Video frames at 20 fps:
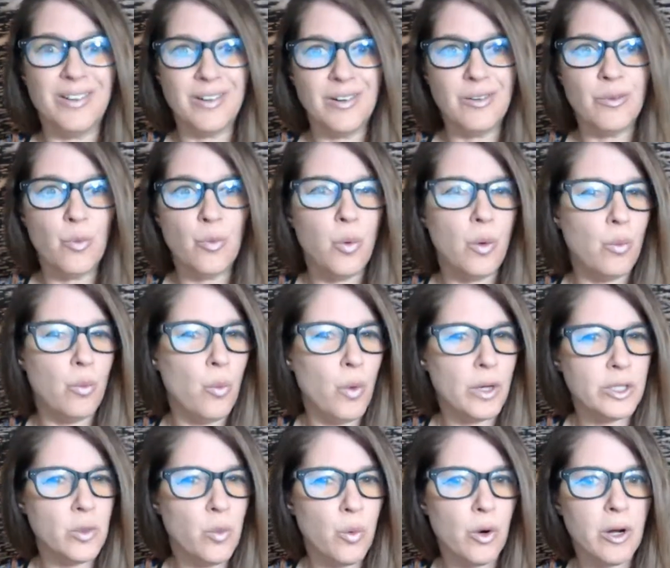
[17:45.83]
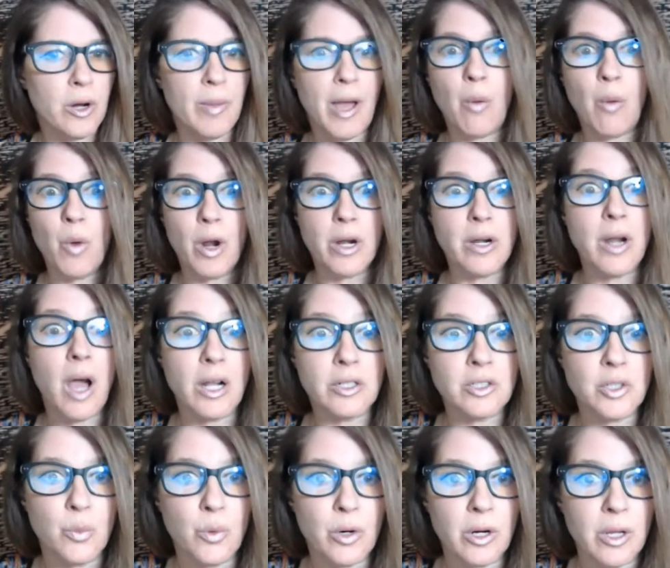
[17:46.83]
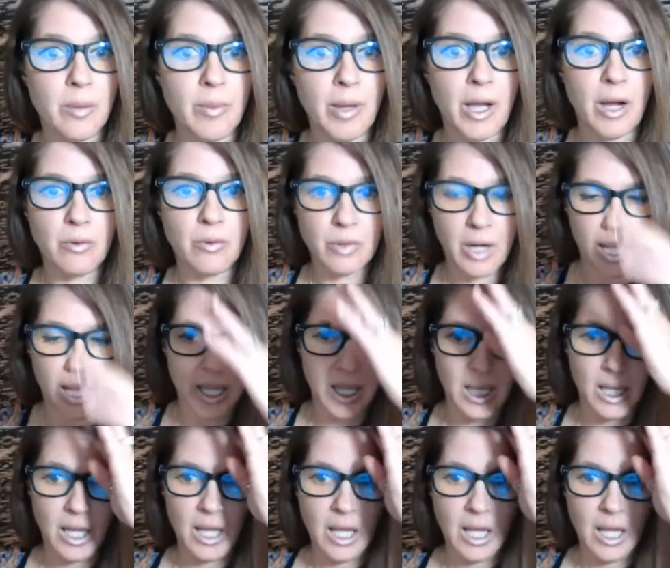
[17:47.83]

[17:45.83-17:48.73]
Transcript: what to worry about, what not to worry about, right?